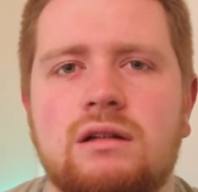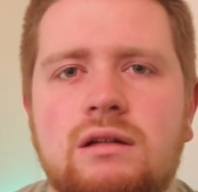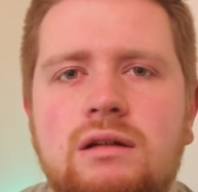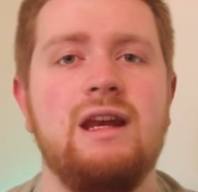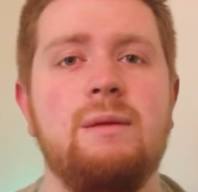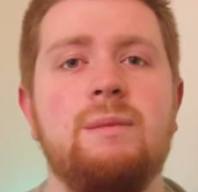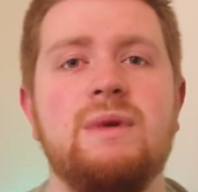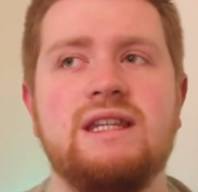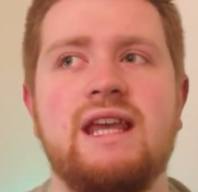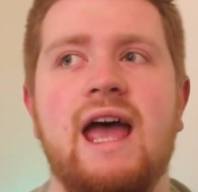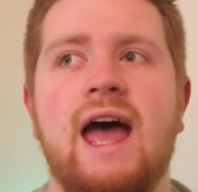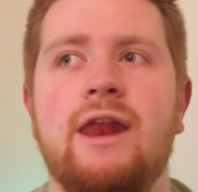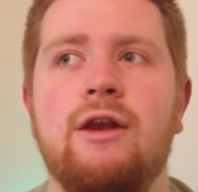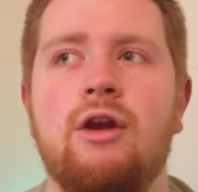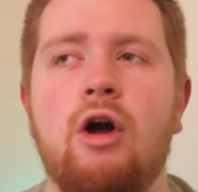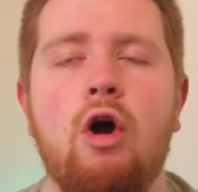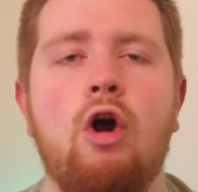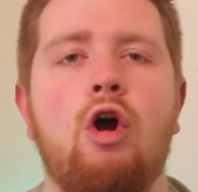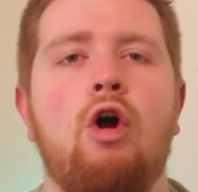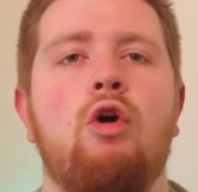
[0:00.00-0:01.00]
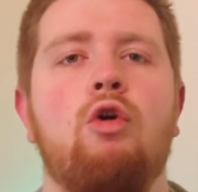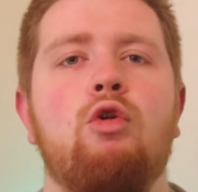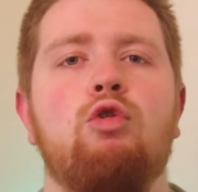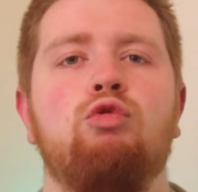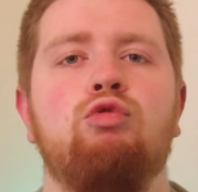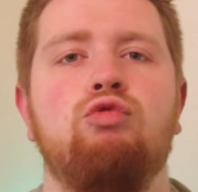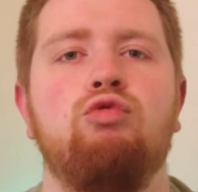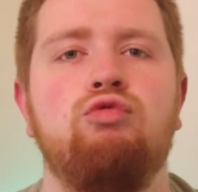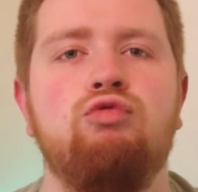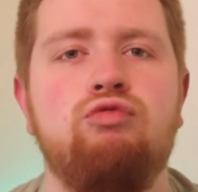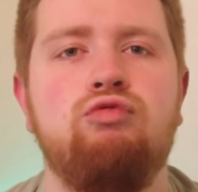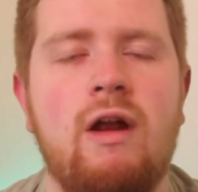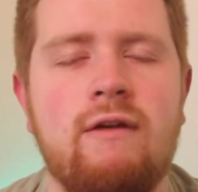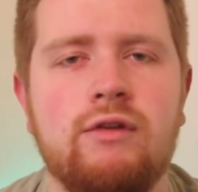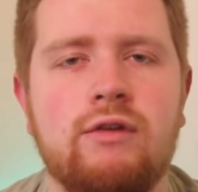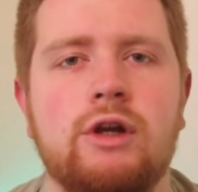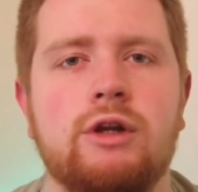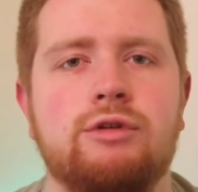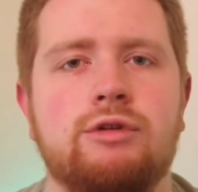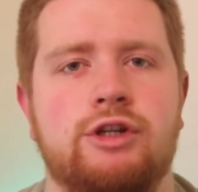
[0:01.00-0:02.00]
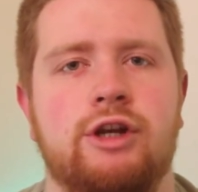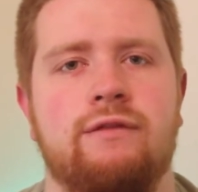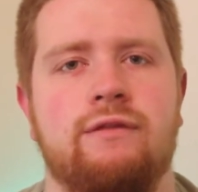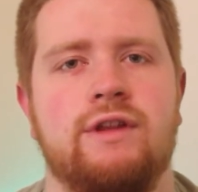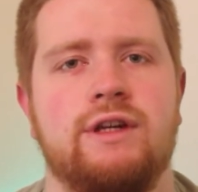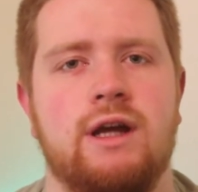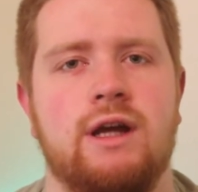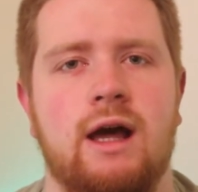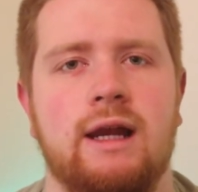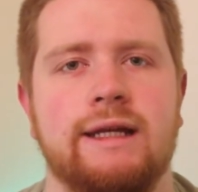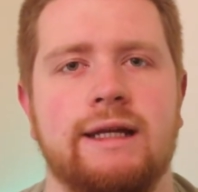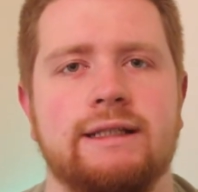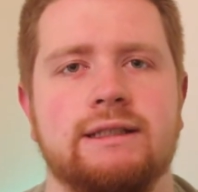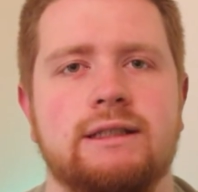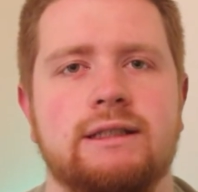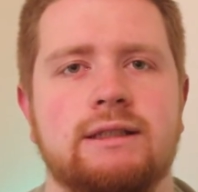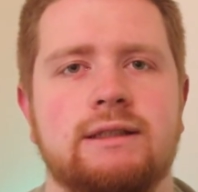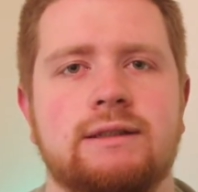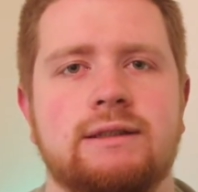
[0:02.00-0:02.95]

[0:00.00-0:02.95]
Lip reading: Number 10, Revolution of the Daleks.